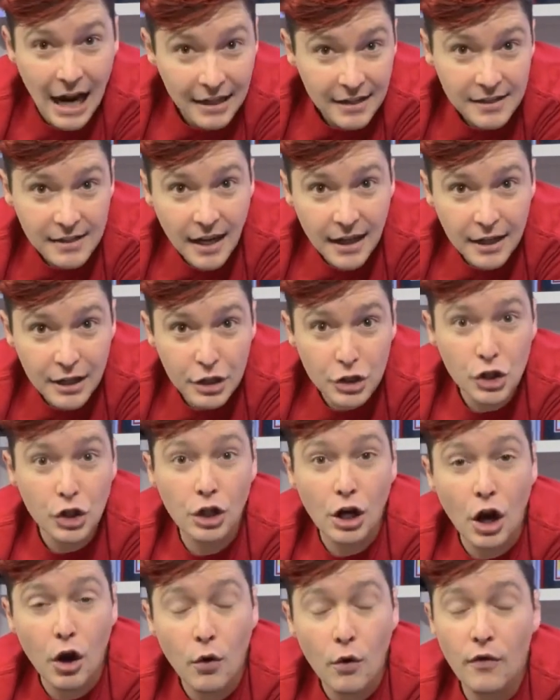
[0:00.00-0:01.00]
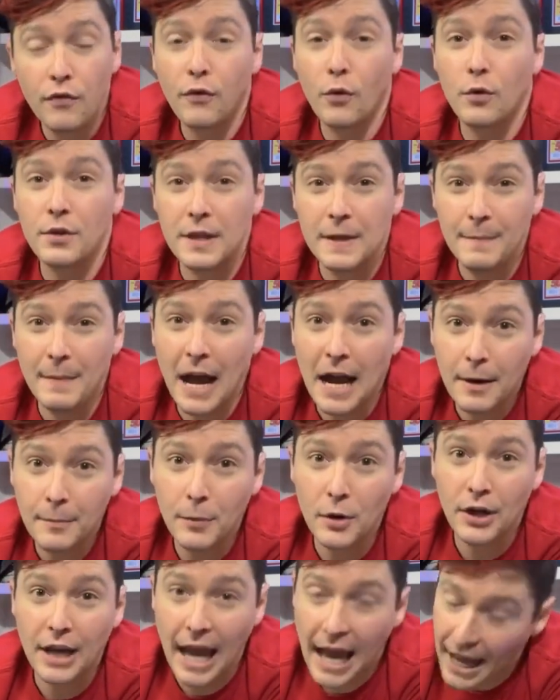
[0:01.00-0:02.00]
I decided to go for the
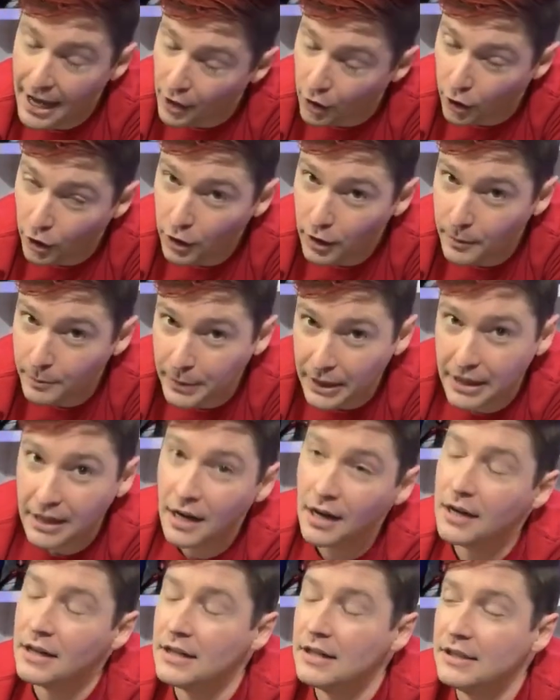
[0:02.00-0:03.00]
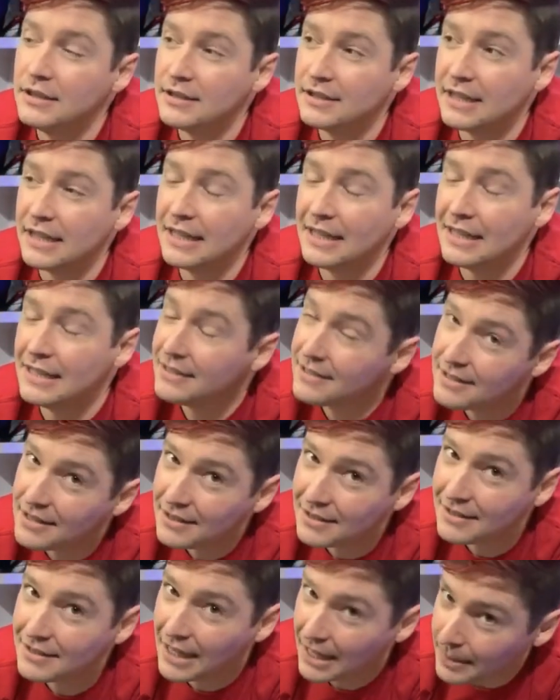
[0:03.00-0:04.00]
MacBook Air because it is
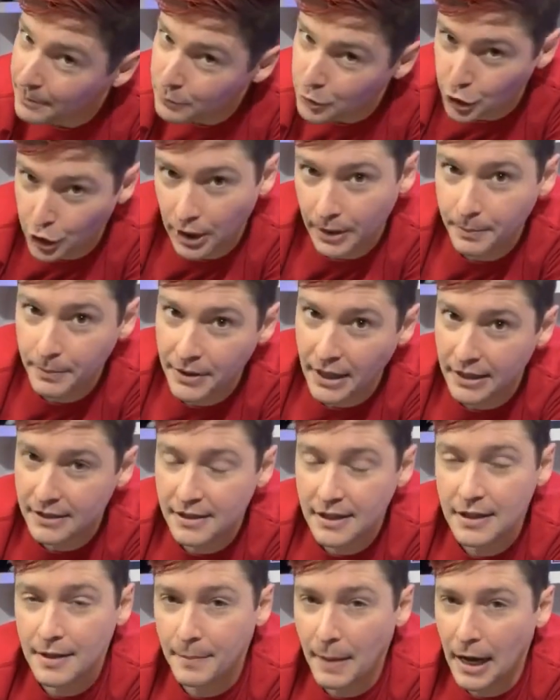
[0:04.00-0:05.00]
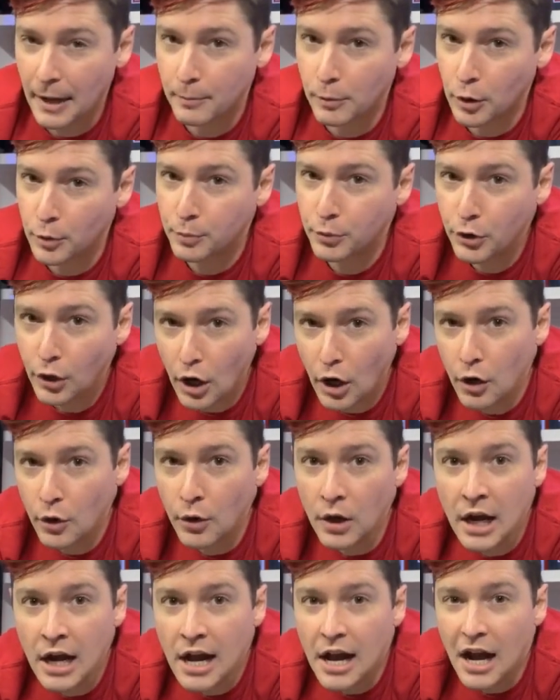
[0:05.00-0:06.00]
the same chip that's in the MacBook
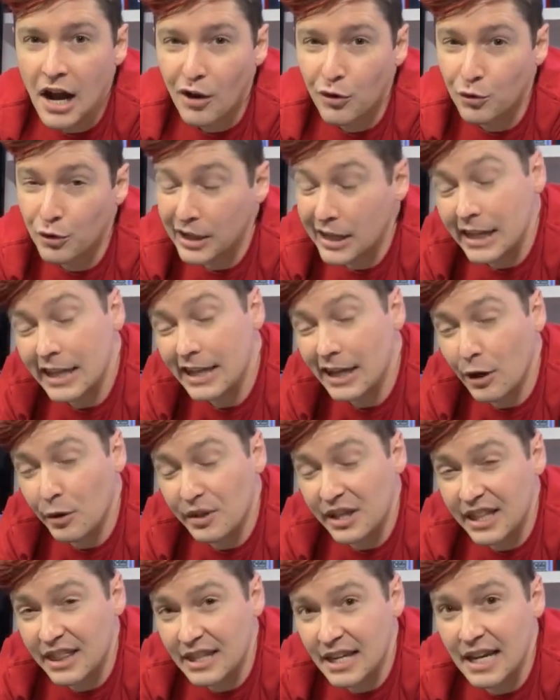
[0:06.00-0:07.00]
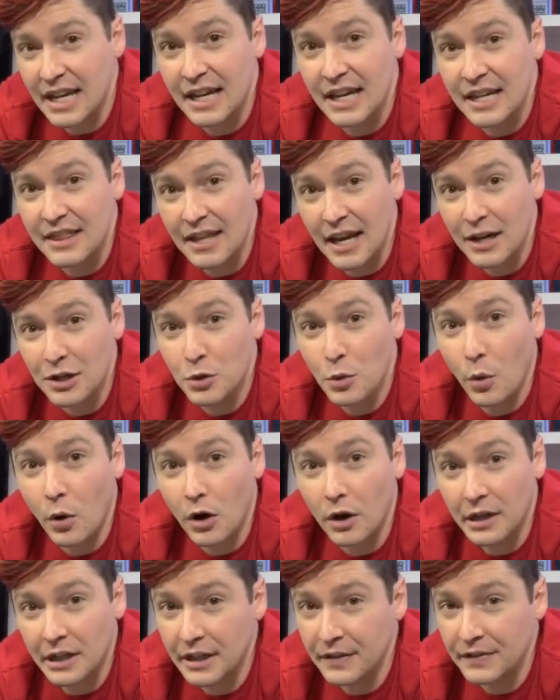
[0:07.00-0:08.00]
Pro, really the only thing that
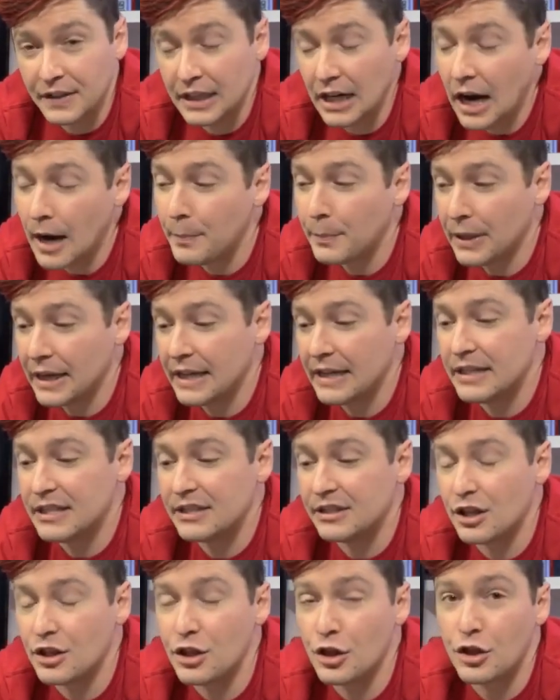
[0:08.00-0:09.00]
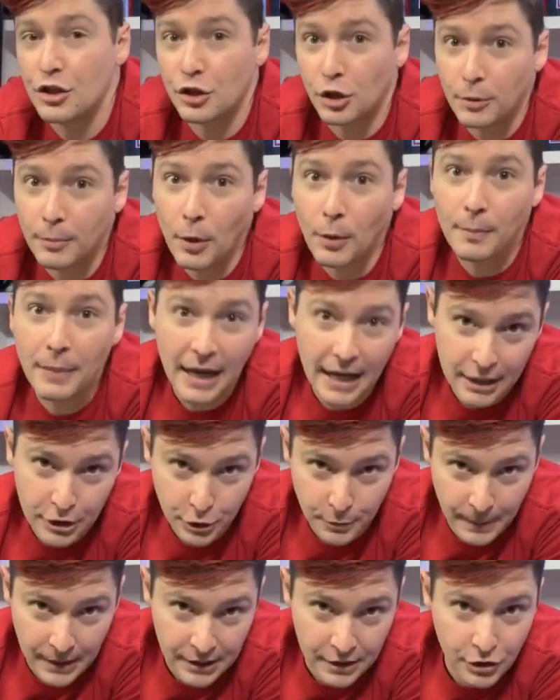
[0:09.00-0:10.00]
you are giving up is the thermal
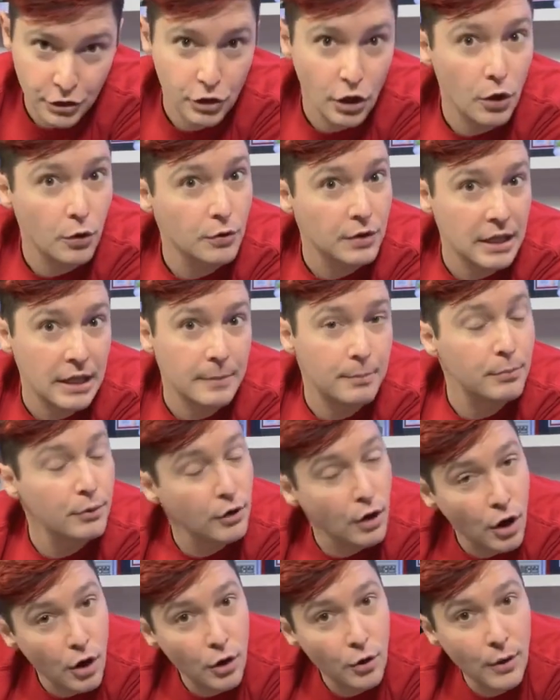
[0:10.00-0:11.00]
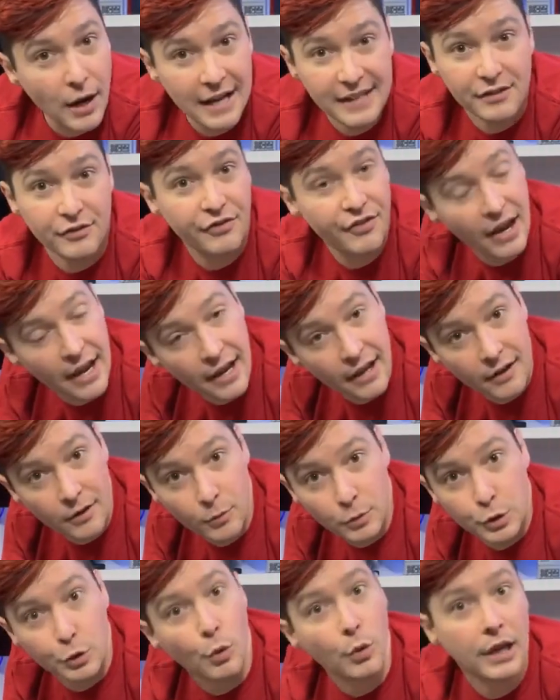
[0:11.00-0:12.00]
management. So the Pro has a
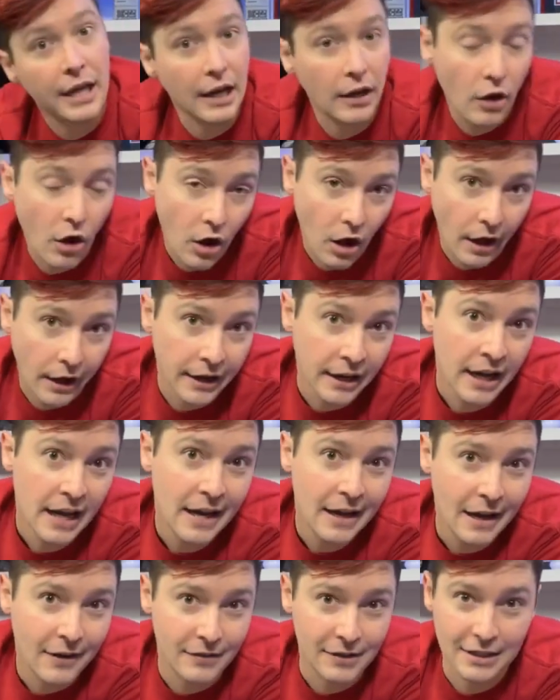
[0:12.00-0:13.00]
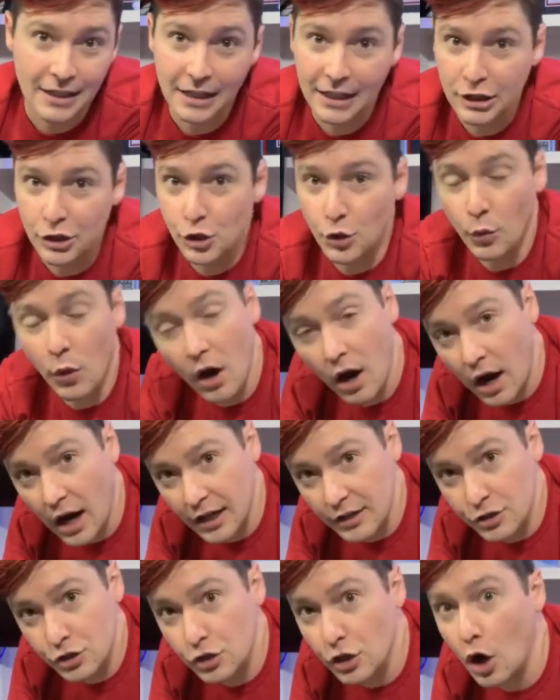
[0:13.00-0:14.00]
fan, which will kick on if it's getting too
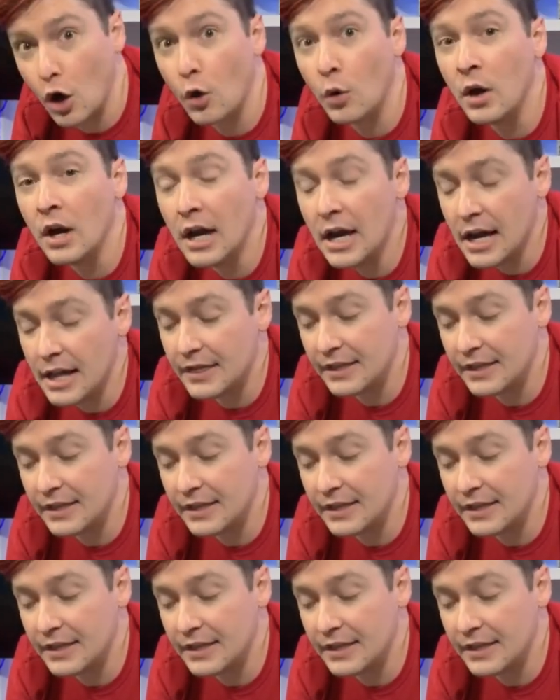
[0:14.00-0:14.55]
hot. So